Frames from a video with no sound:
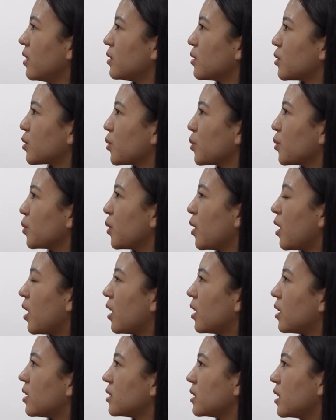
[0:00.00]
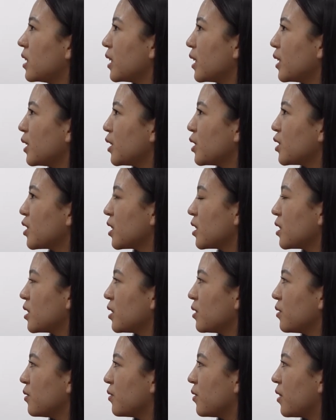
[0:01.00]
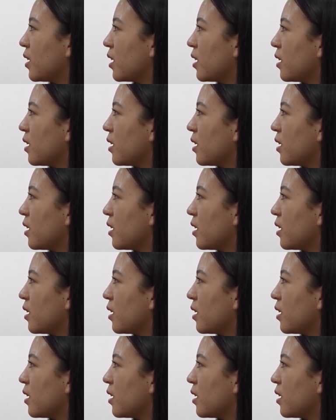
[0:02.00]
So the initiative